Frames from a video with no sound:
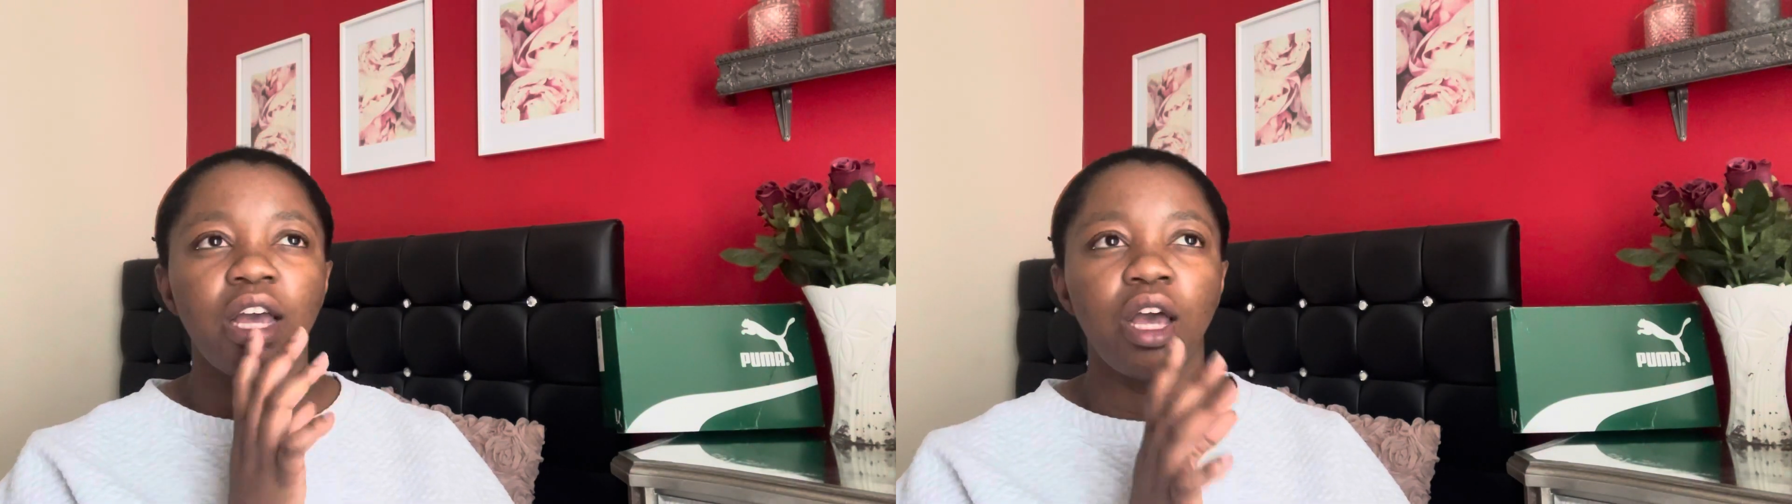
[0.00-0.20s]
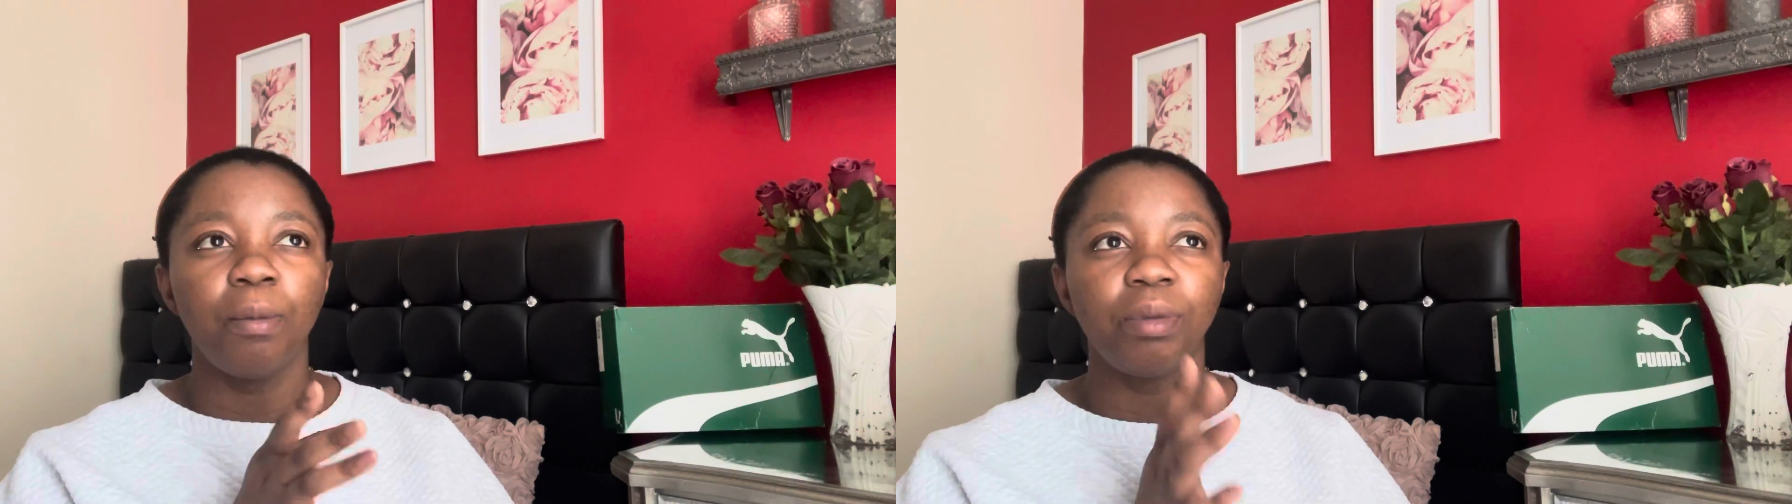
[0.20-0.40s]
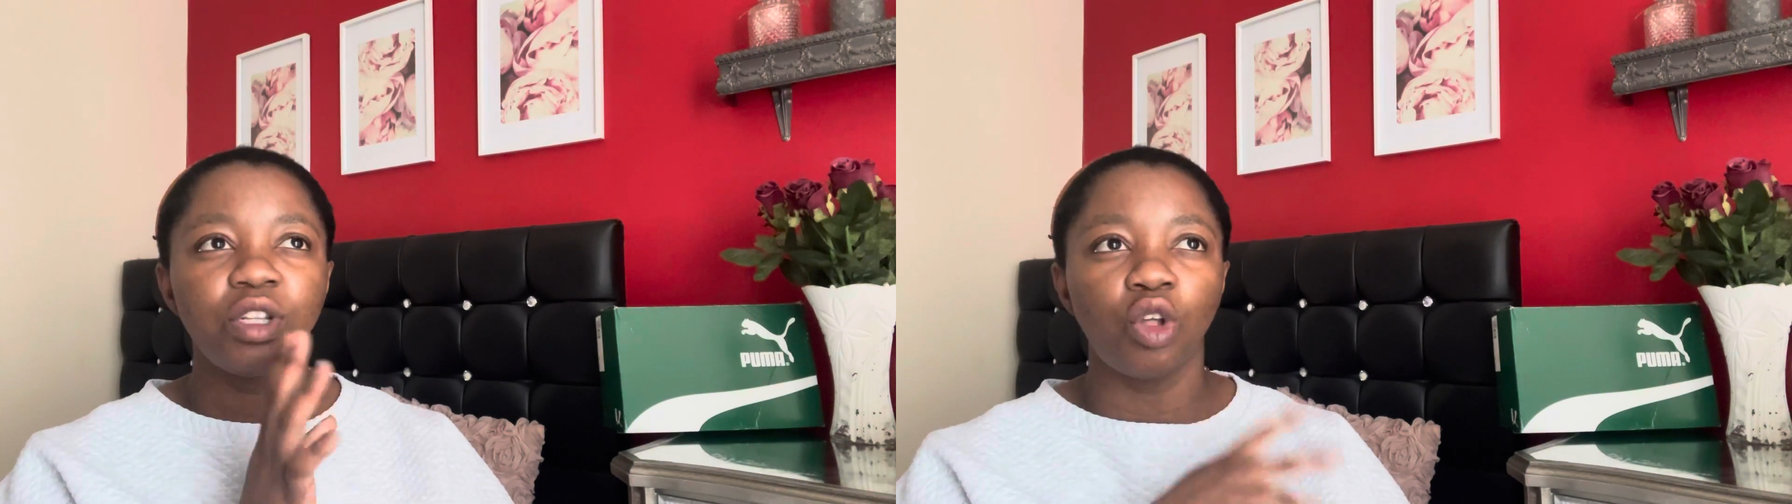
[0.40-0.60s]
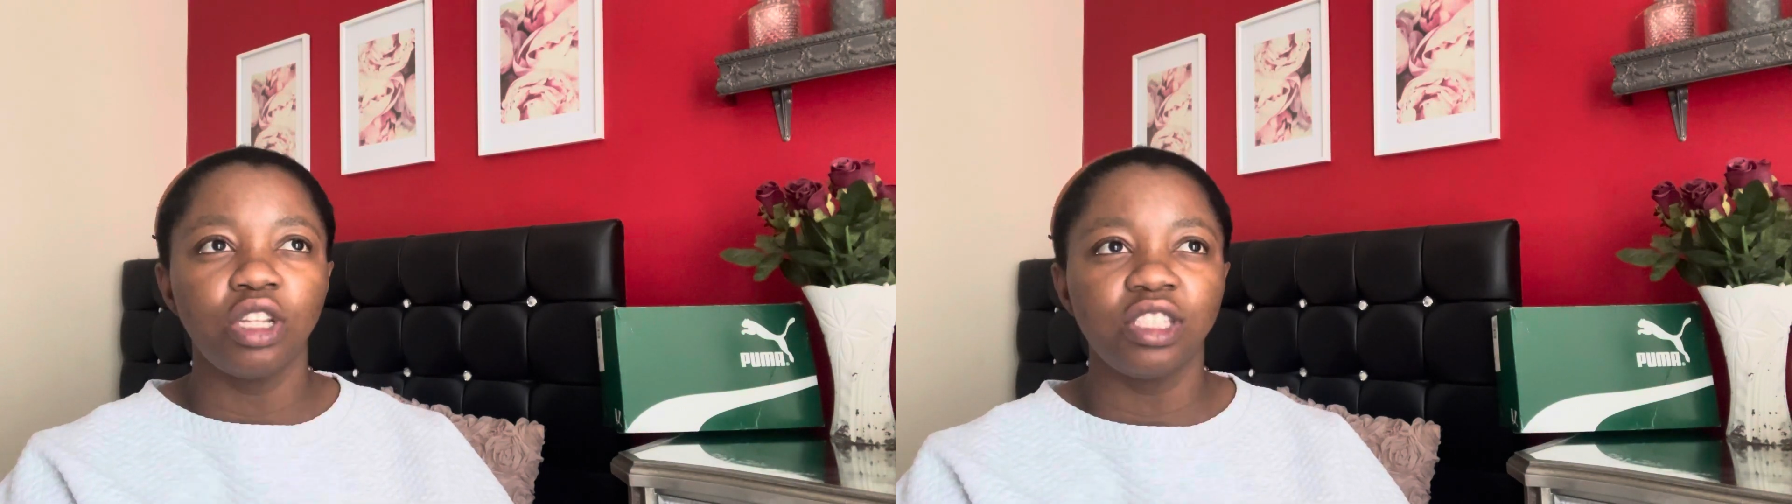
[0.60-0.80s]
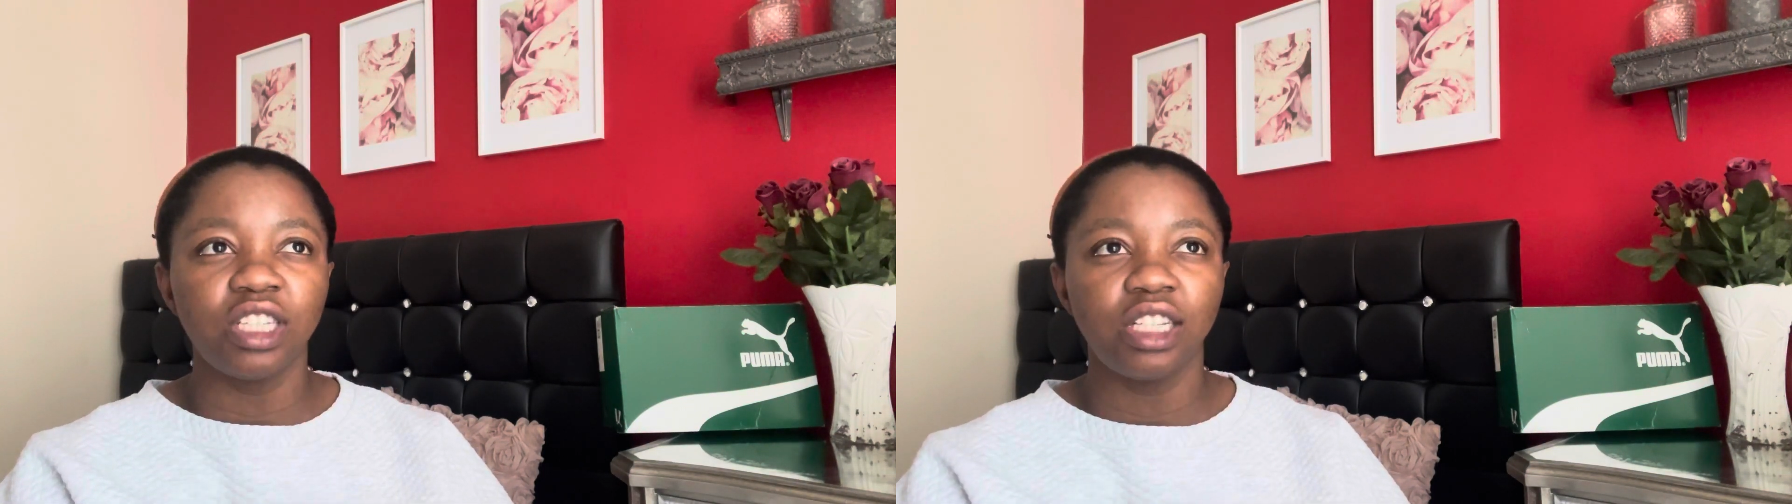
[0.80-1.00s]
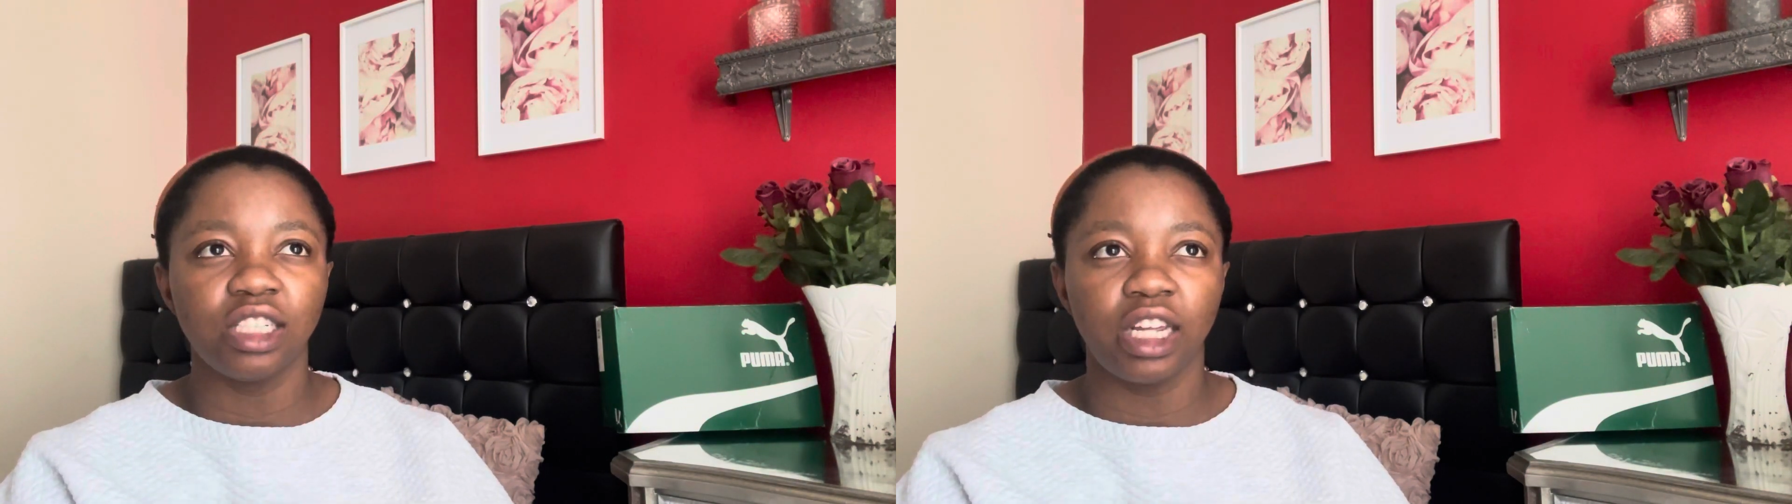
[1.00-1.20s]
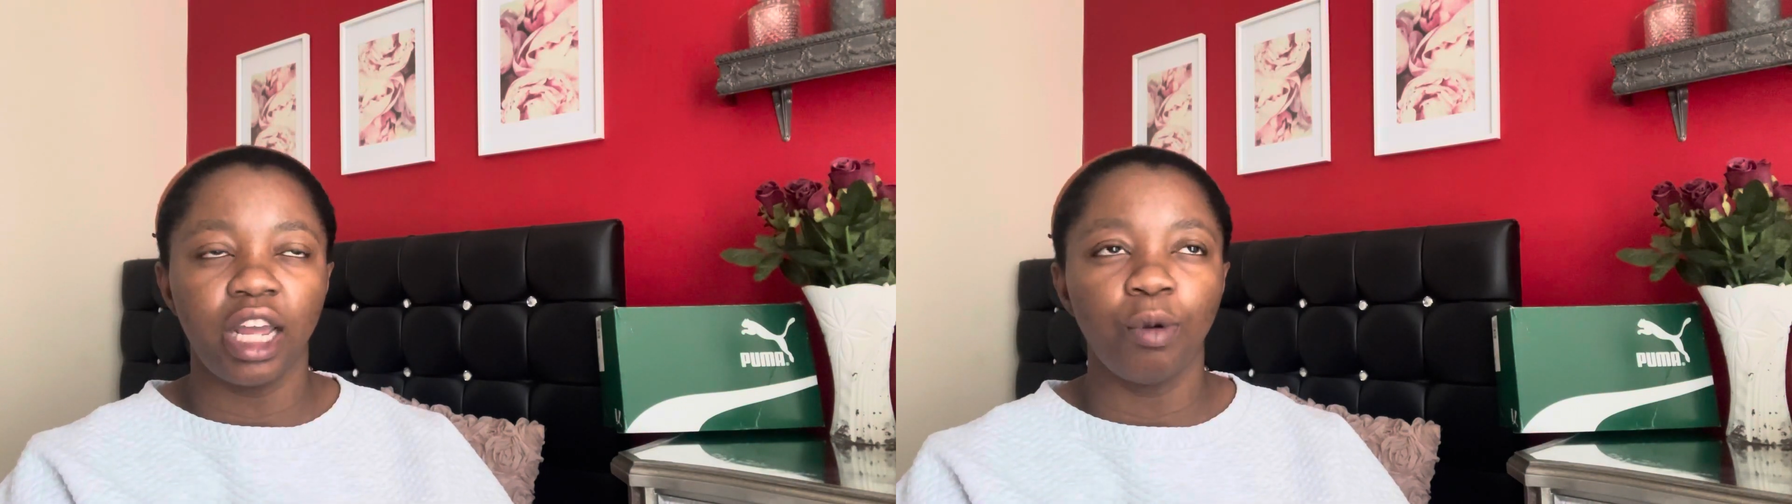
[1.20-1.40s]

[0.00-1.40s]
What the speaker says: but on the Saturday,